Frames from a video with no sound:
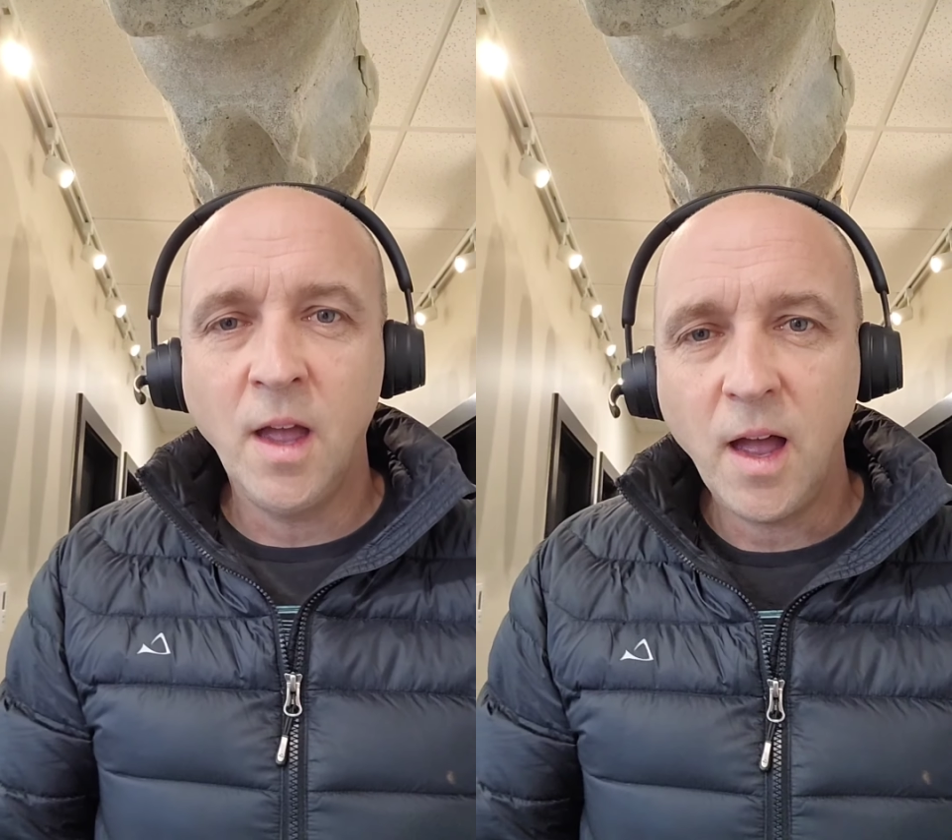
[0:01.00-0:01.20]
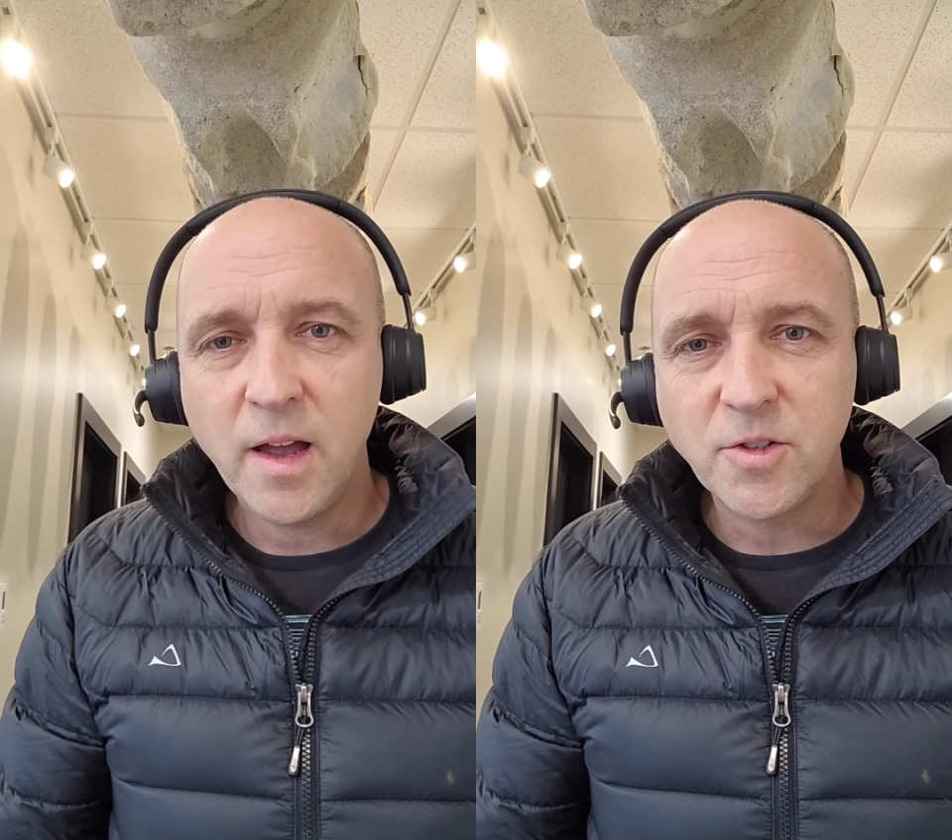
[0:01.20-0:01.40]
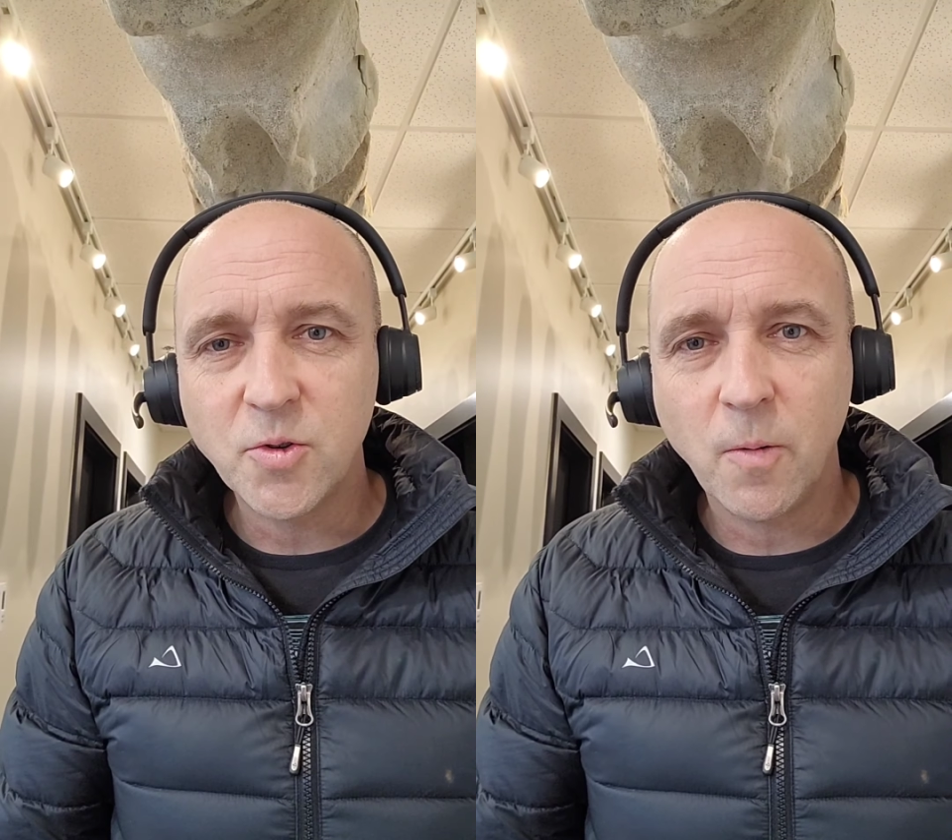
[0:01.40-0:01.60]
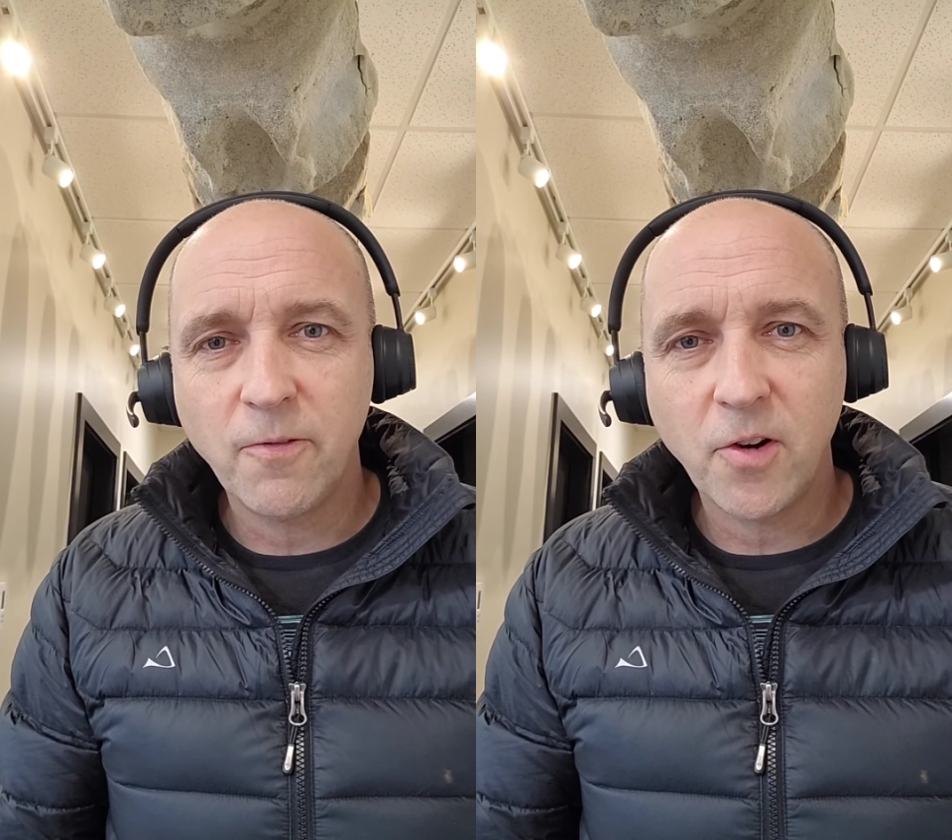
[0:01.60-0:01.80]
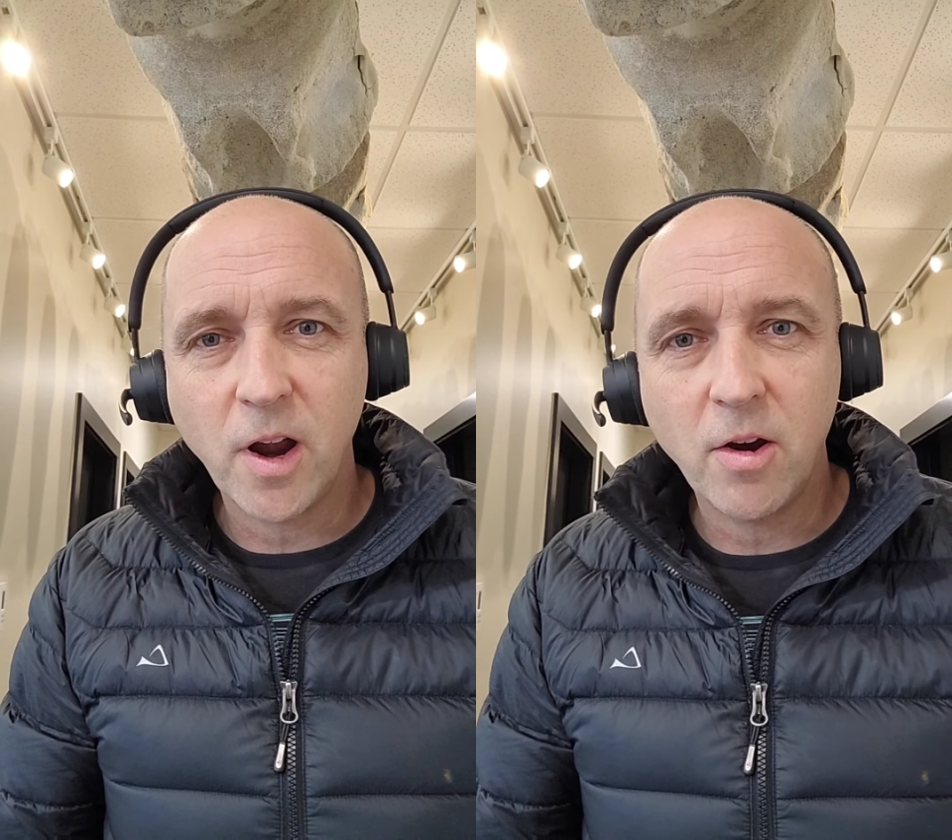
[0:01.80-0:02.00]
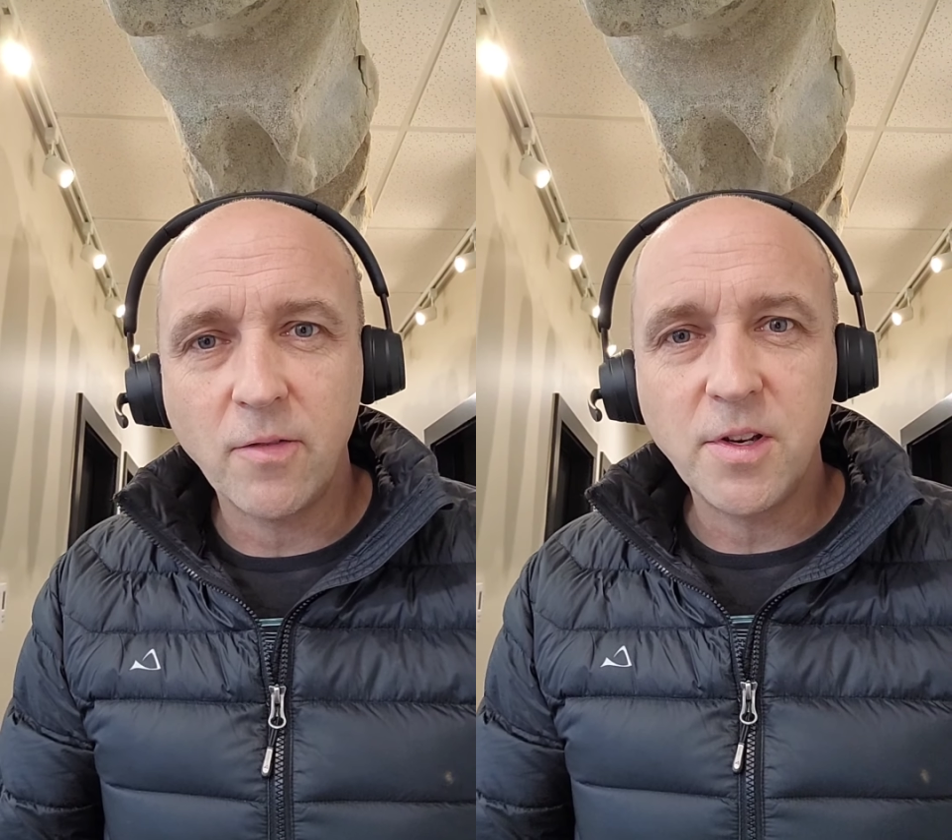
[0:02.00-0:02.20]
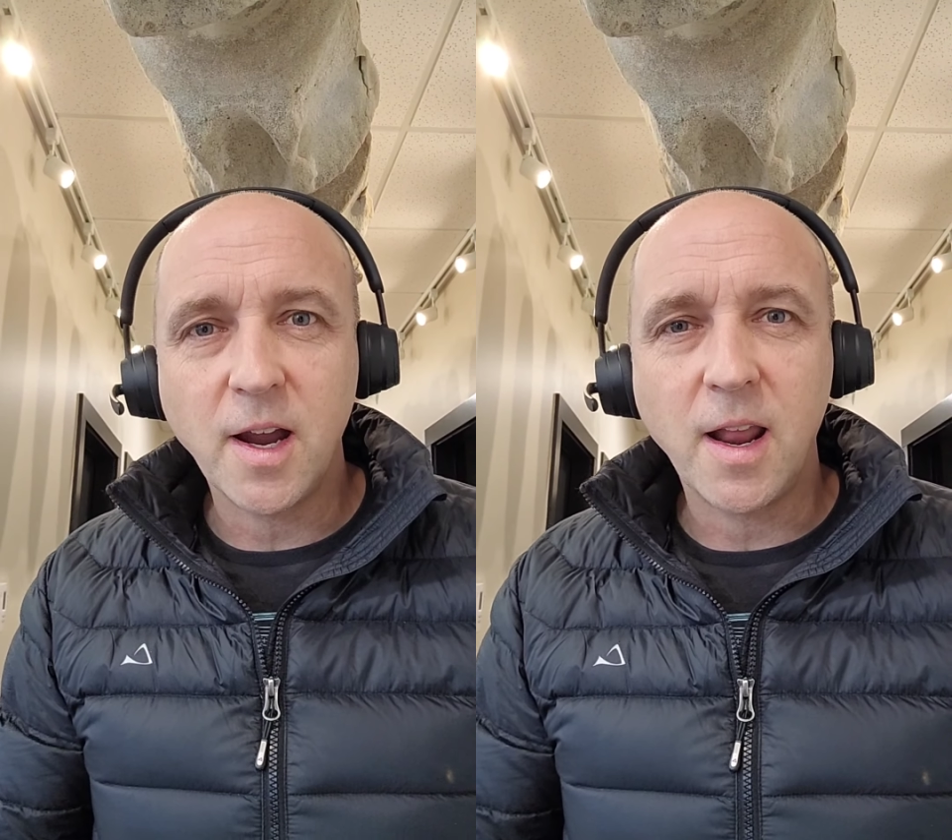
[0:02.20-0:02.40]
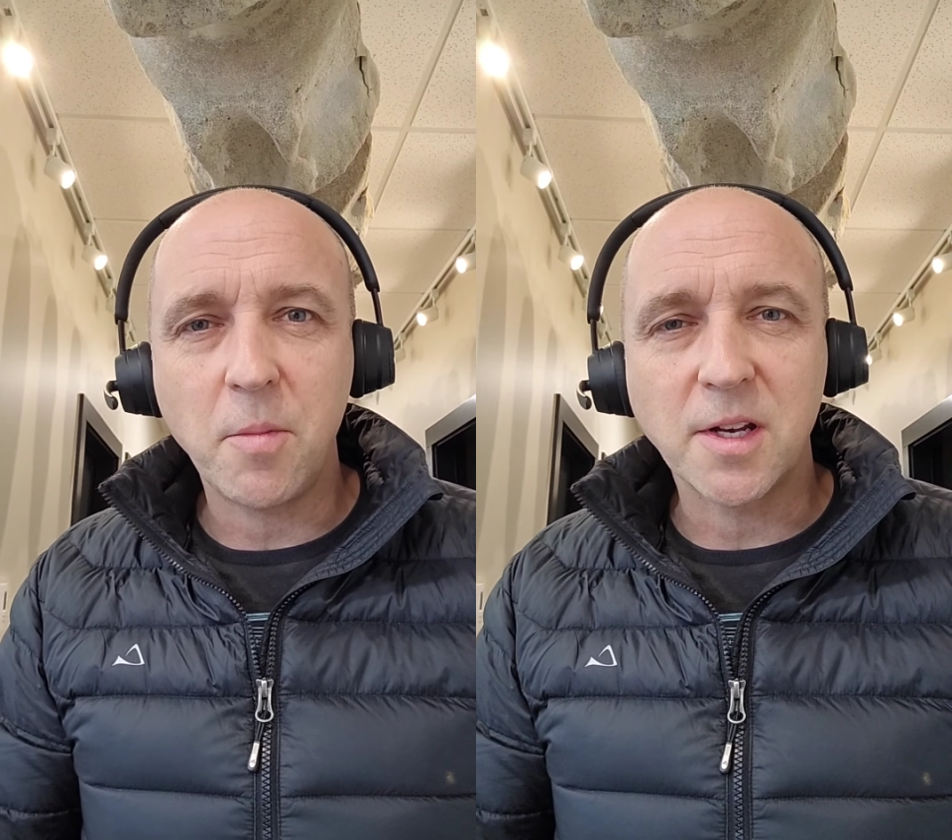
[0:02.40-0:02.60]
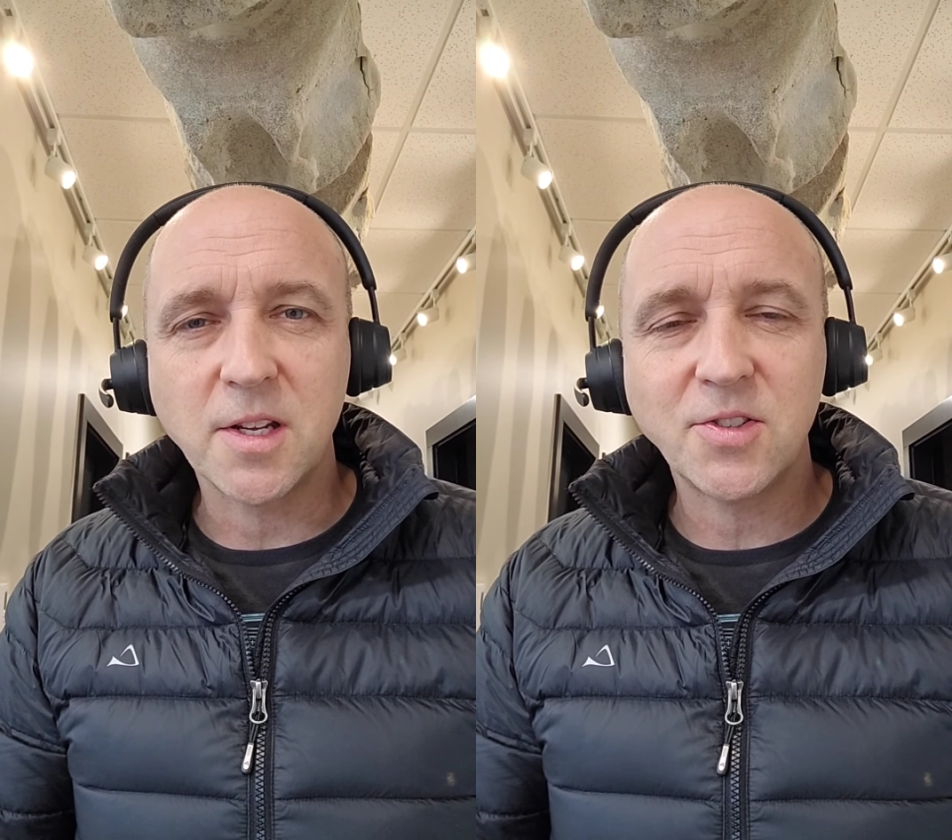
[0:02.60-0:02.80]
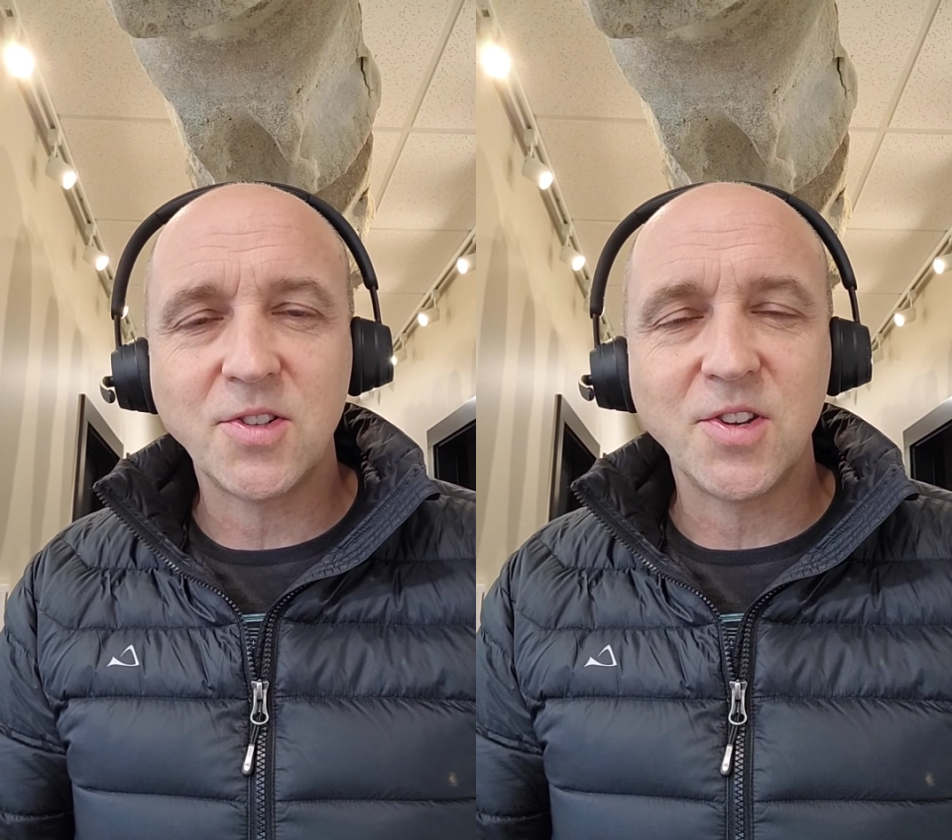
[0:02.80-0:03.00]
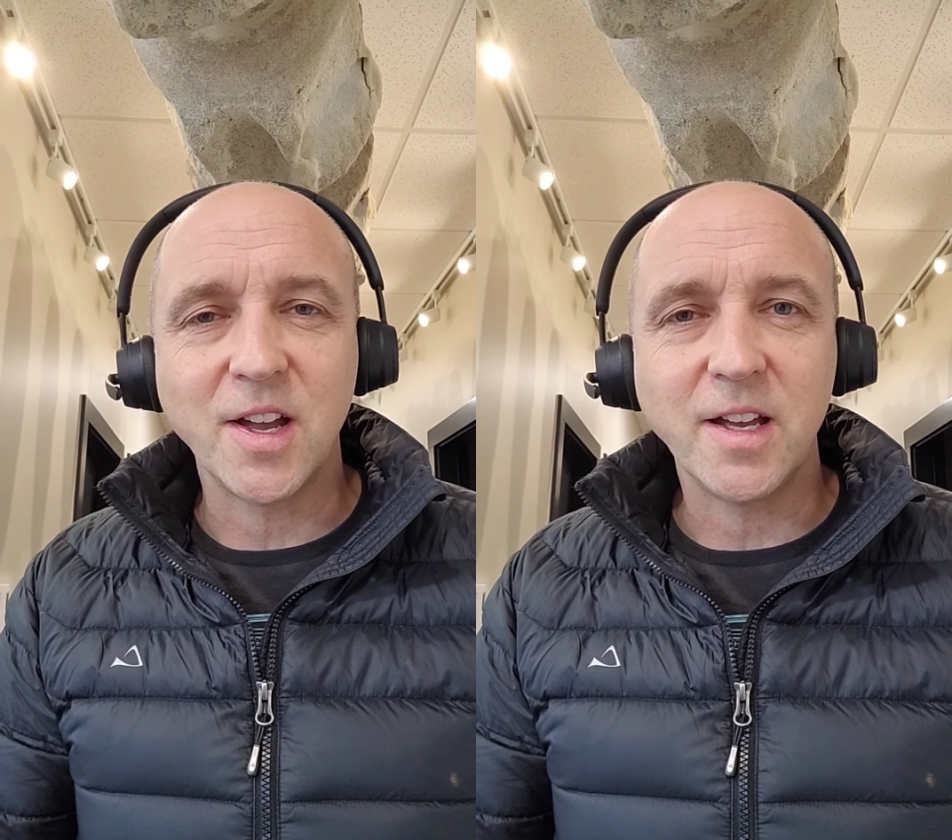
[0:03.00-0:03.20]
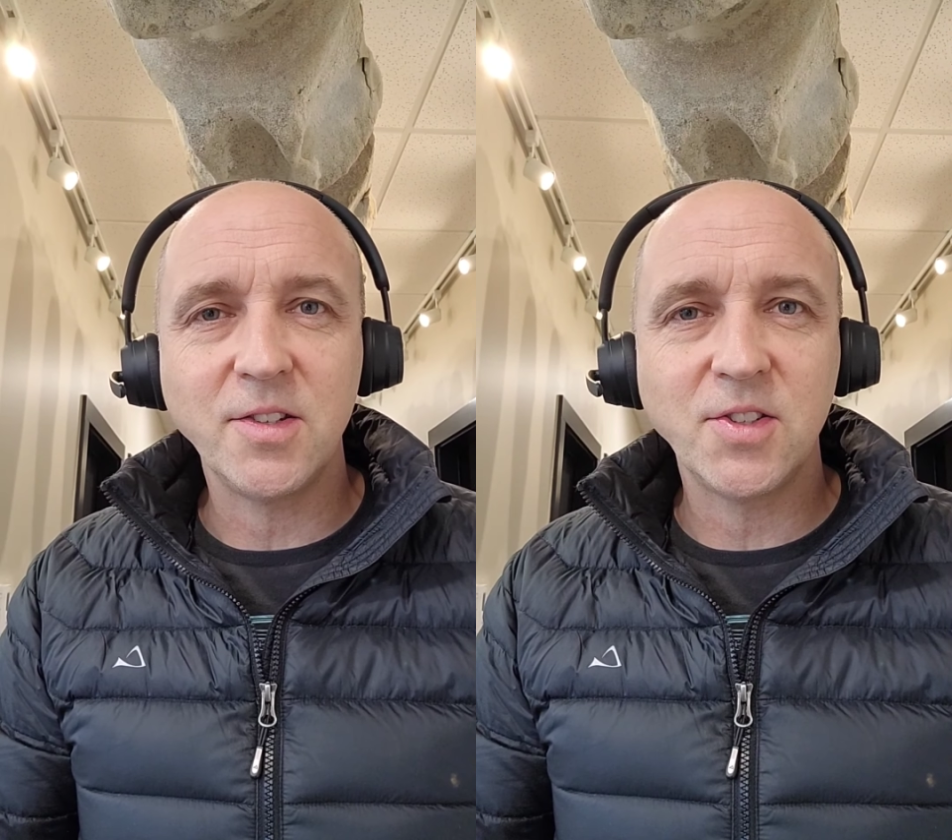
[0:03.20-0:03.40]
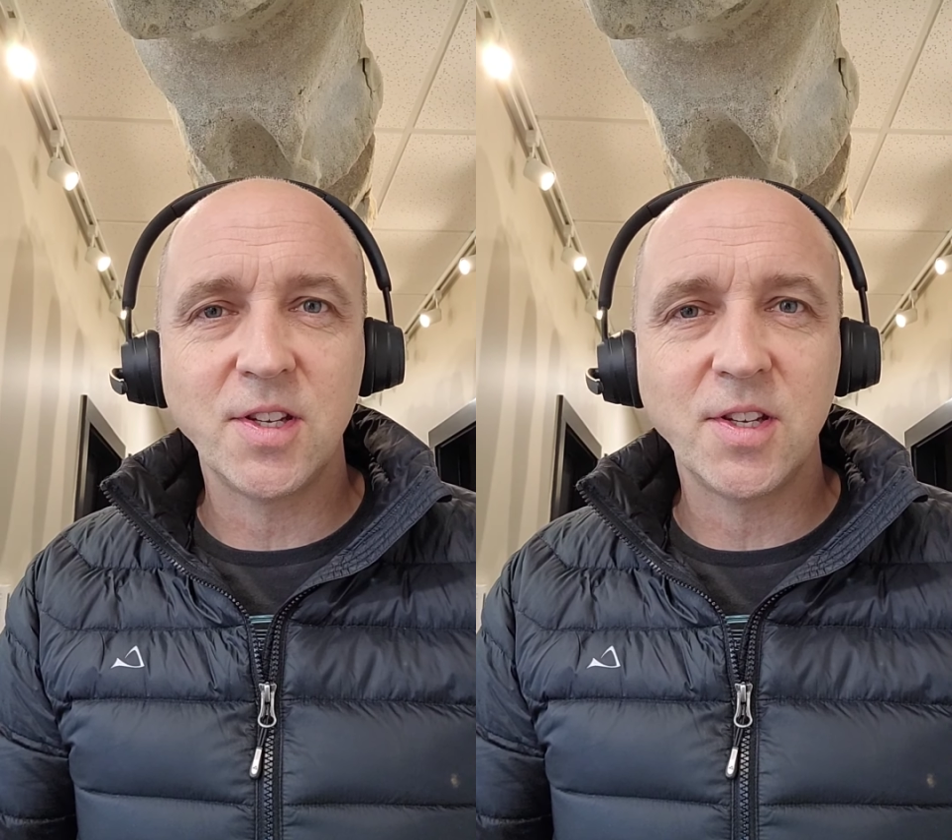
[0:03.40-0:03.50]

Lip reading: Hi, Jerome Fryer of Dynamic Disc Designs.